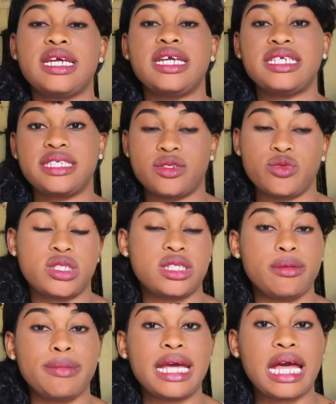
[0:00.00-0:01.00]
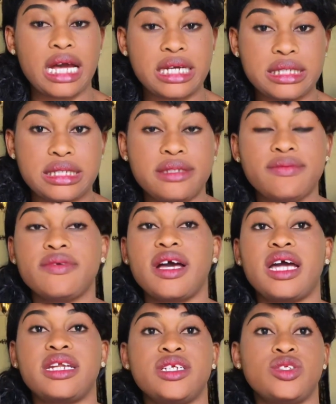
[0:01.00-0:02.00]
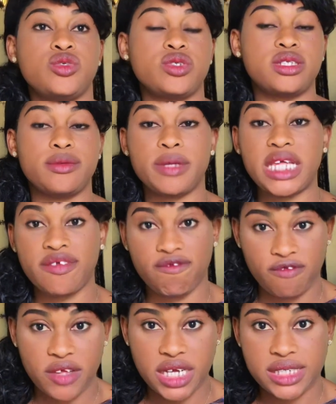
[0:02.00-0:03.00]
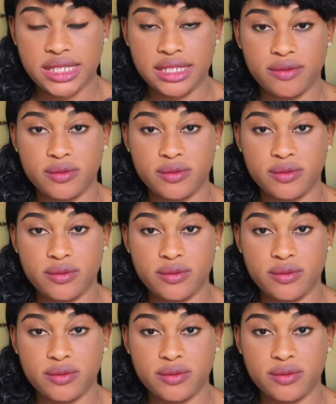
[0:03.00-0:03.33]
it will still be active and it will still be effective.